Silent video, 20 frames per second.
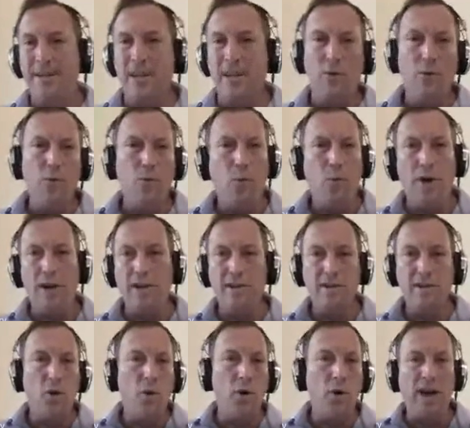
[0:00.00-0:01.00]
you know,
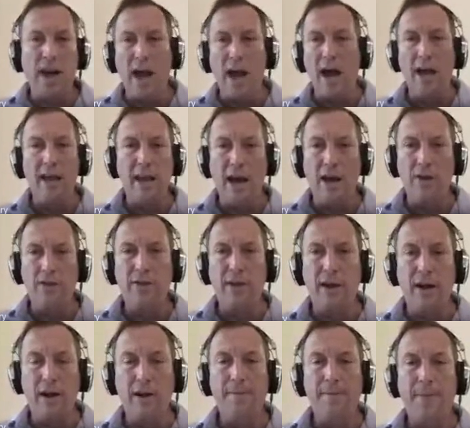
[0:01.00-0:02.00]
what is going on
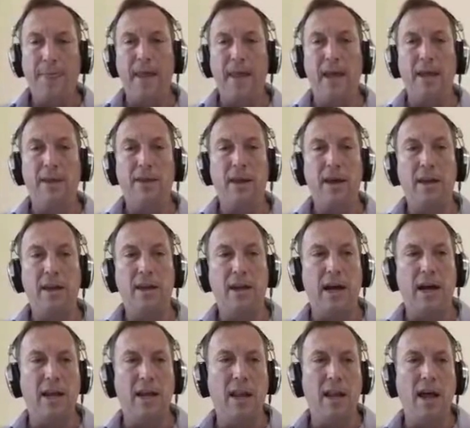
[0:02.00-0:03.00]
out there. And
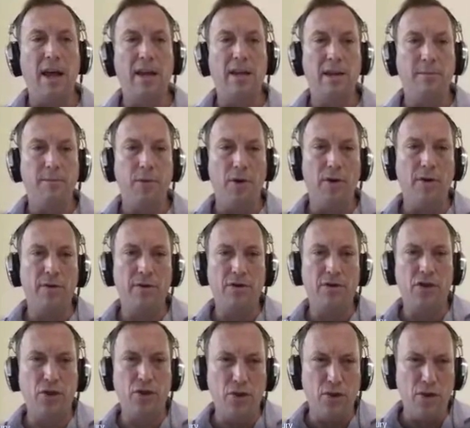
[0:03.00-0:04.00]
then on line
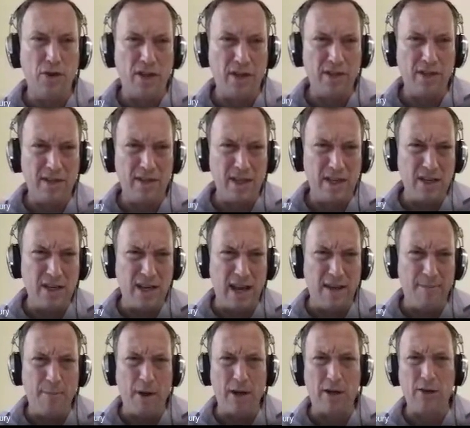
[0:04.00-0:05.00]
number 2, you can see
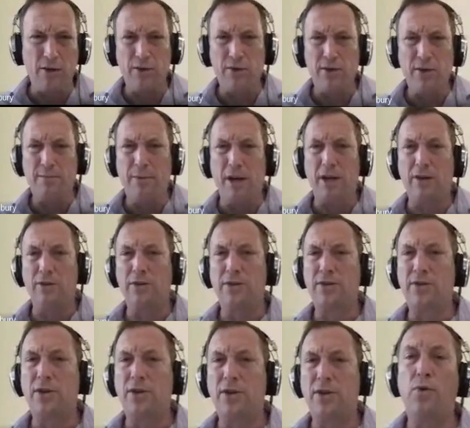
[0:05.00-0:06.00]
you got
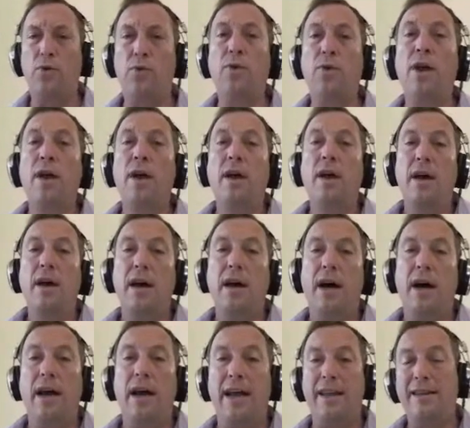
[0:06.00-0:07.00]
Michael Stone.
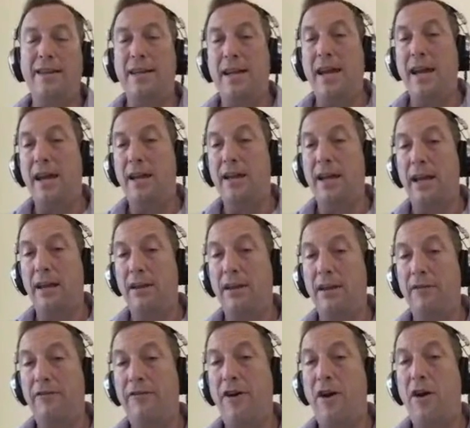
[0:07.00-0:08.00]
At the
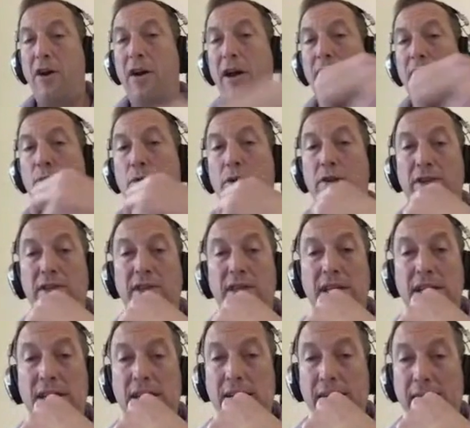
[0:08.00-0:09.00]
end, on the far end where you
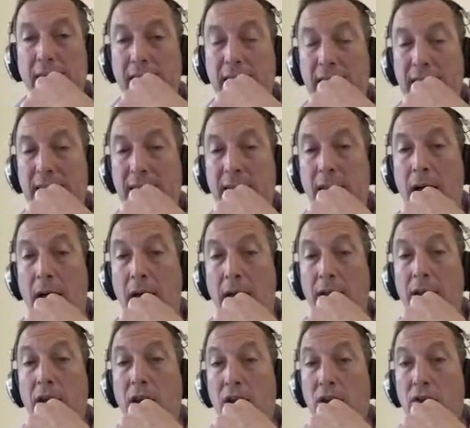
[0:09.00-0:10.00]
see his
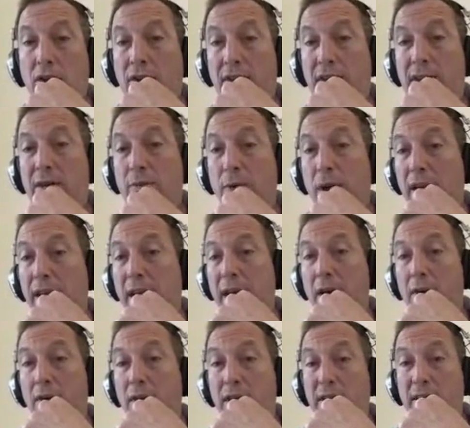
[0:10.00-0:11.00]
line, you can see
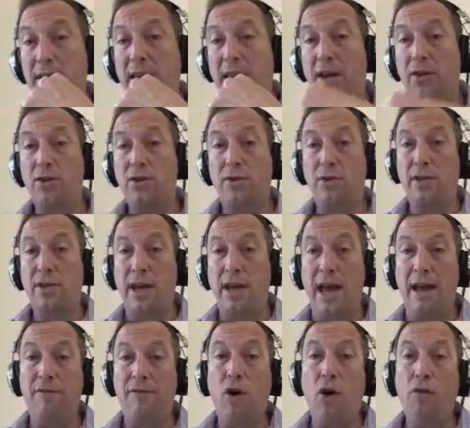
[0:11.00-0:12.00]
right now he's
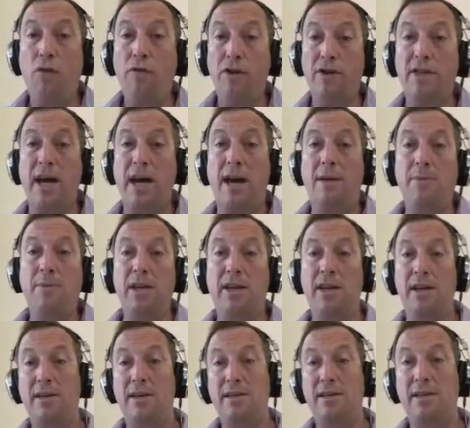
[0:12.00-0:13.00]
scheduled to have
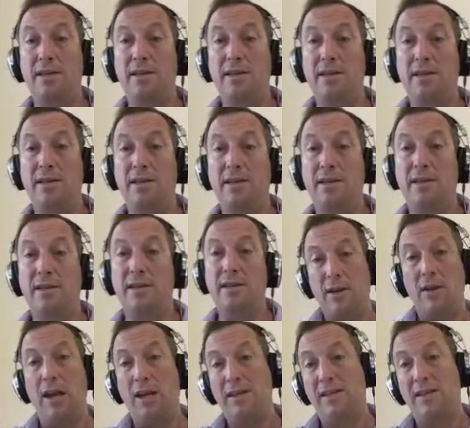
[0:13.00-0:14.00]
overtime because the
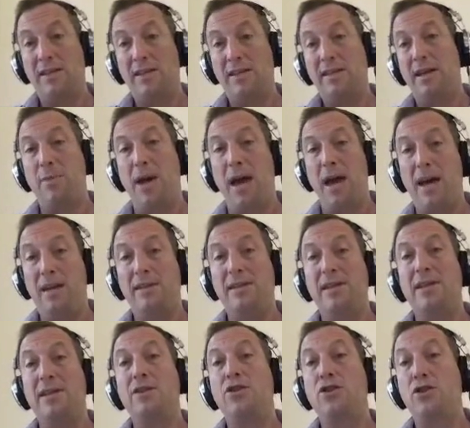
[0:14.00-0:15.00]
pink line extends
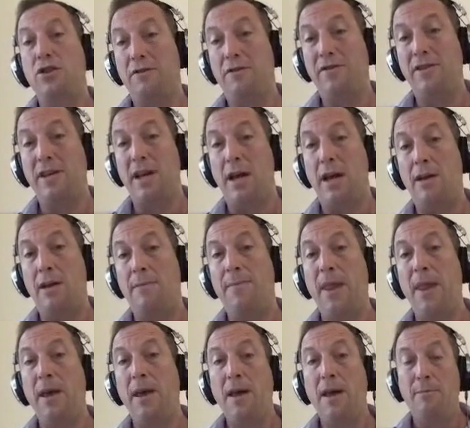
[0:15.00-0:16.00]
past his shift
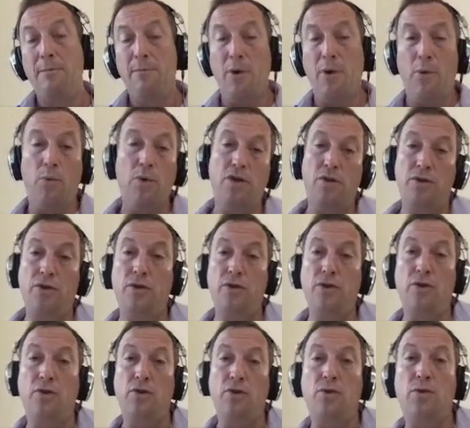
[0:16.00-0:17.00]
time. But what you
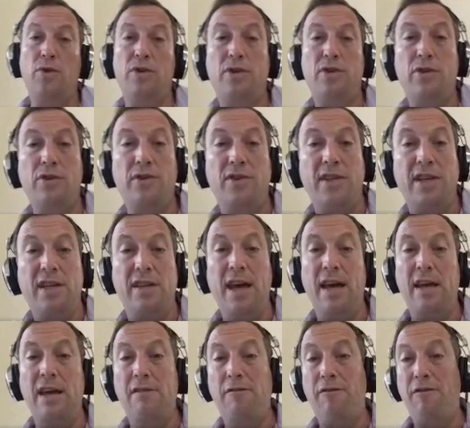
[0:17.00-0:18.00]
do is you see
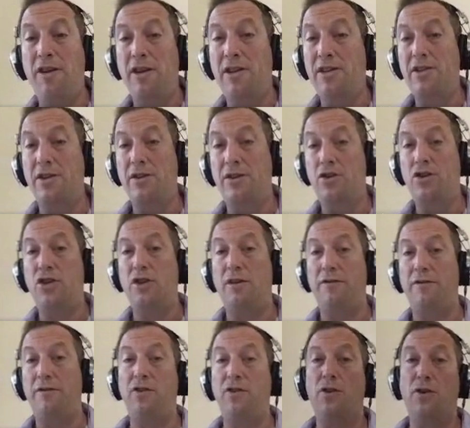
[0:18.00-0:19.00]
that he finished his
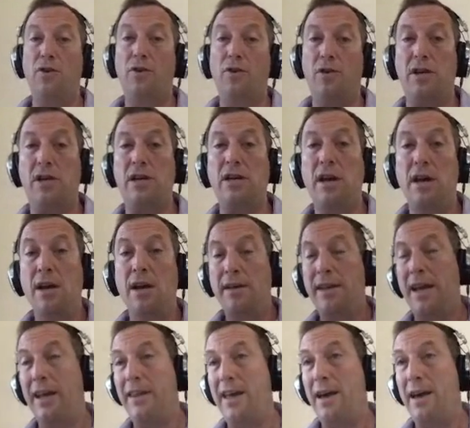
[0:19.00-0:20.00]
shift early.
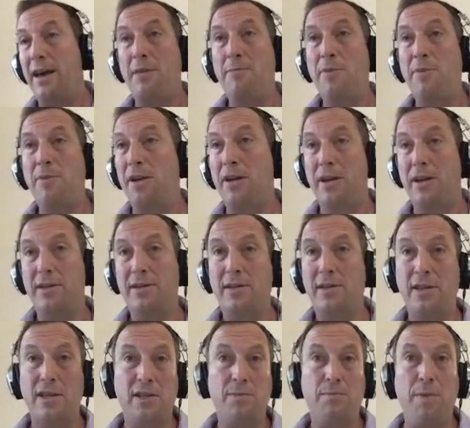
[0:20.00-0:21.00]
Now that may be
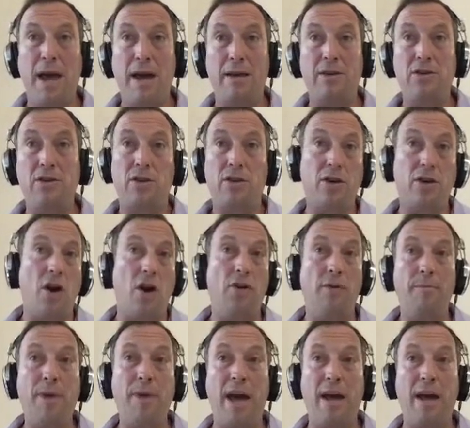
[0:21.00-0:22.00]
because dispatch
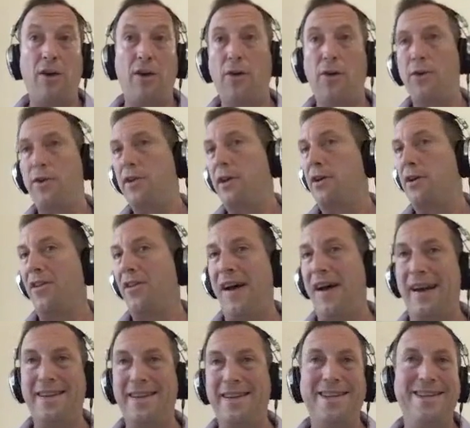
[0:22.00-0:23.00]
called him back early, the
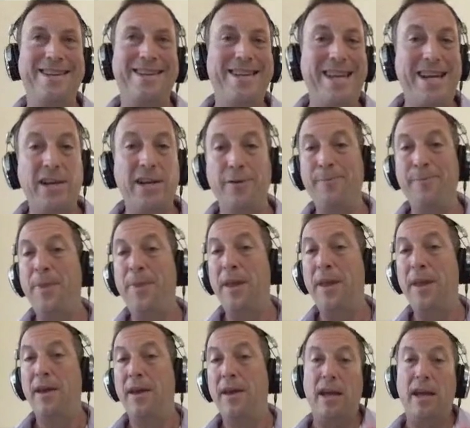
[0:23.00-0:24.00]
client didn't need
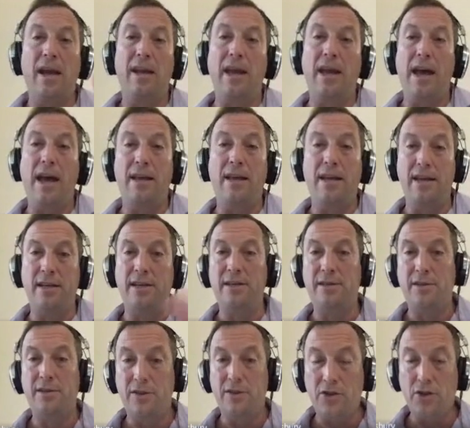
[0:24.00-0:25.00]
him, and that
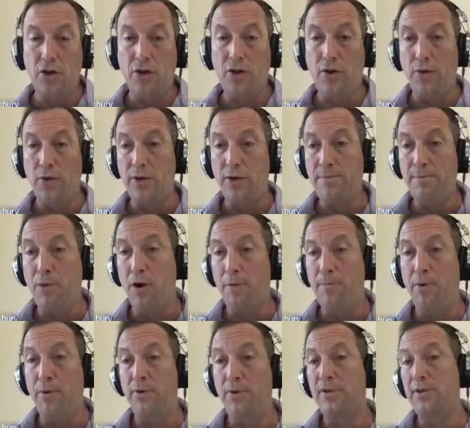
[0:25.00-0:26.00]
his circle is
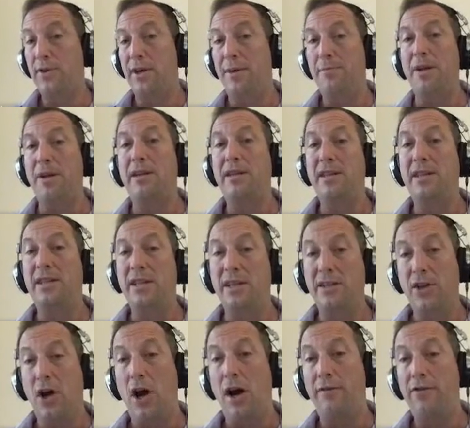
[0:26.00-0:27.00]
purple, so that means
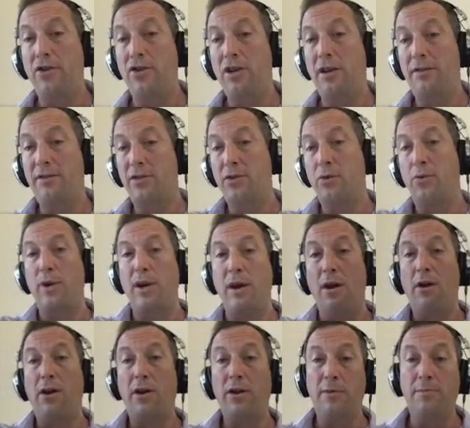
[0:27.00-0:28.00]
he's off shift, so we
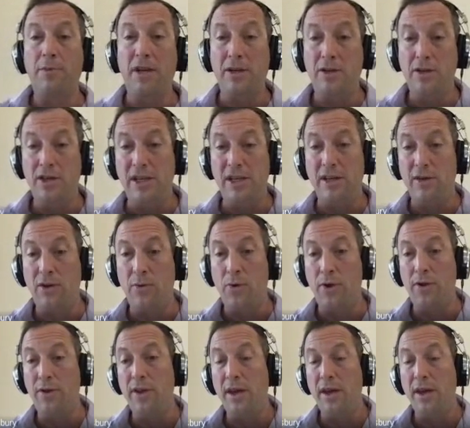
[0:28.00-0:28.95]
aren't going to be dealing with